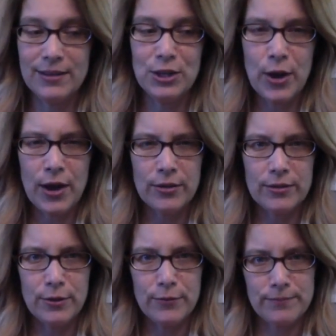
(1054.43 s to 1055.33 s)
you know how
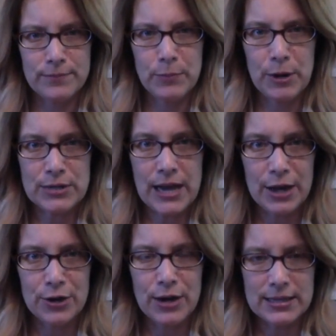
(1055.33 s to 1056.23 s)
your spare
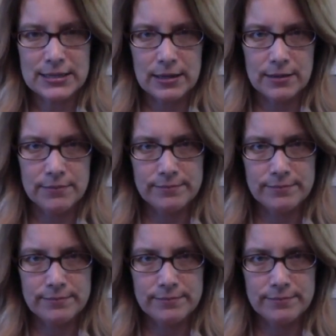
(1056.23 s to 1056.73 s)
tire has a